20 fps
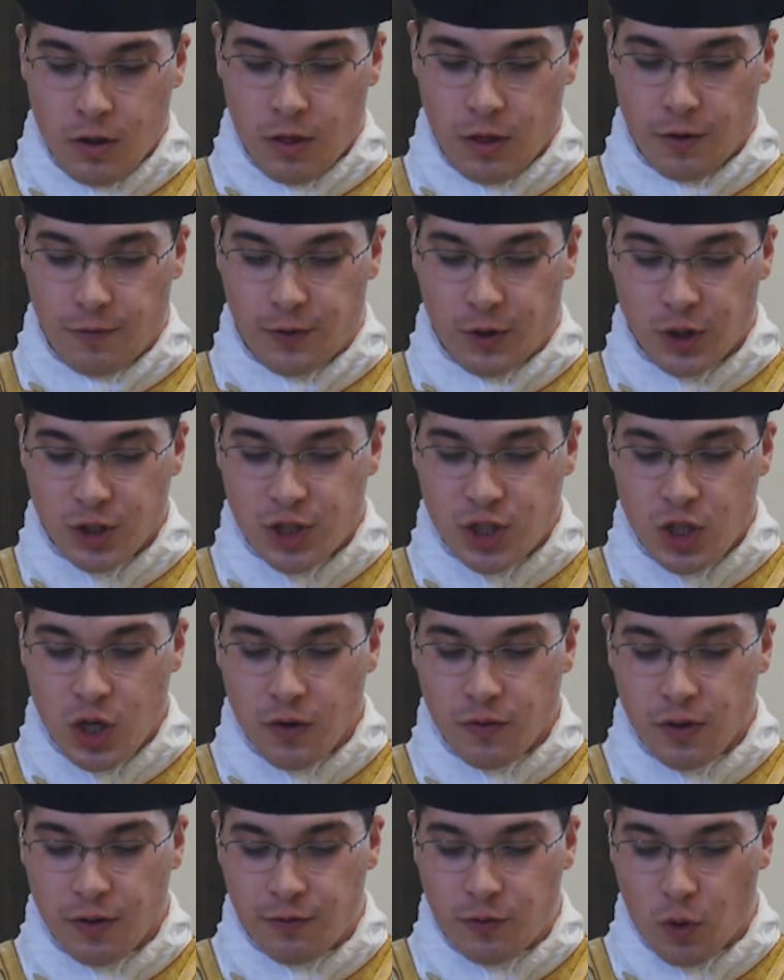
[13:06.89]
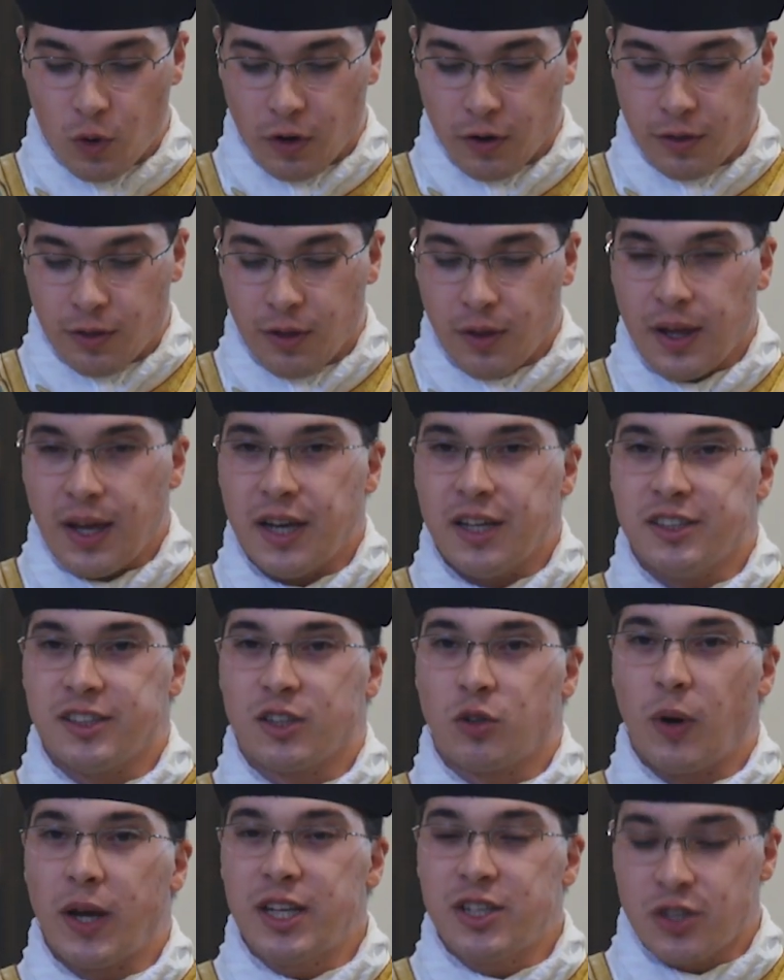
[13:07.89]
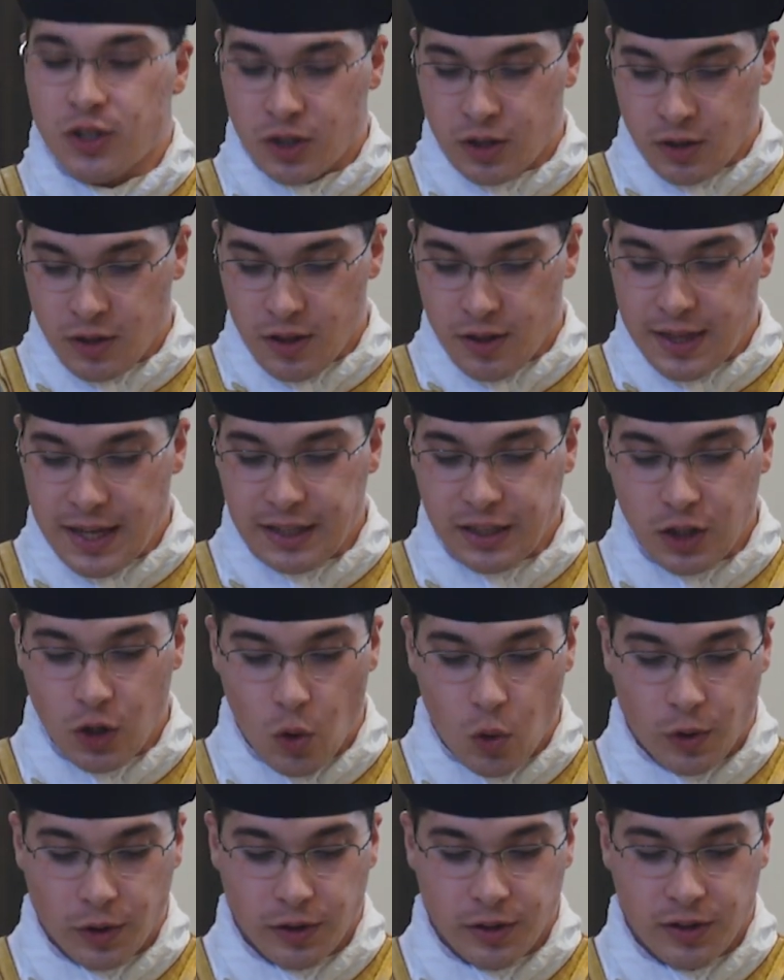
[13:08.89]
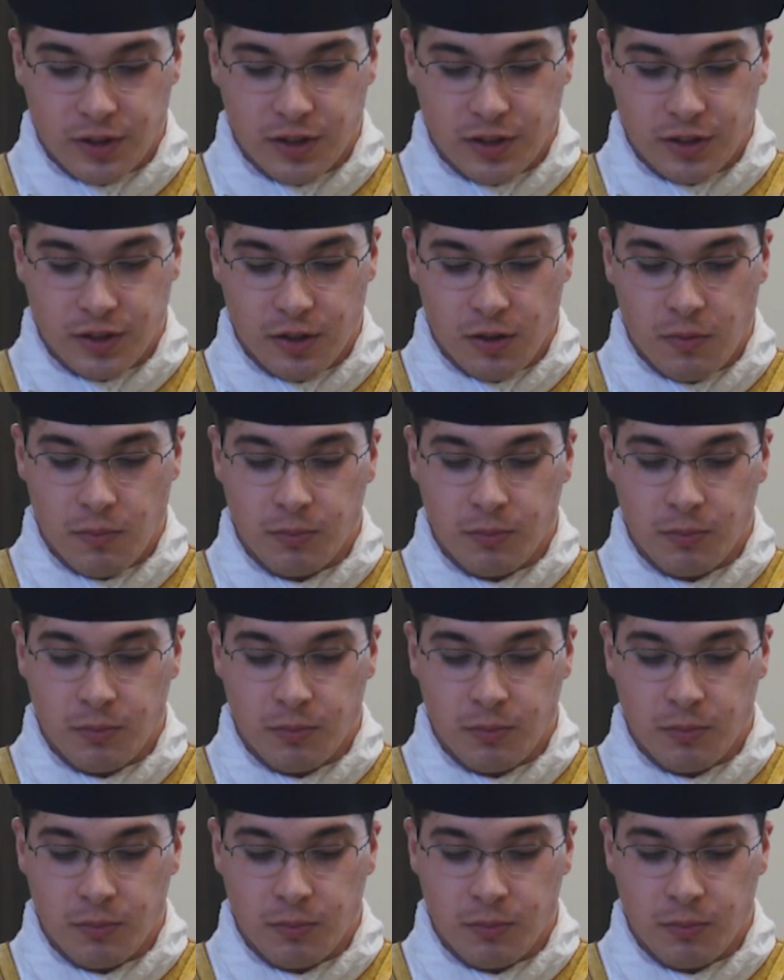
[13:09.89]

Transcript: The virtue of the fourth is greater than yours,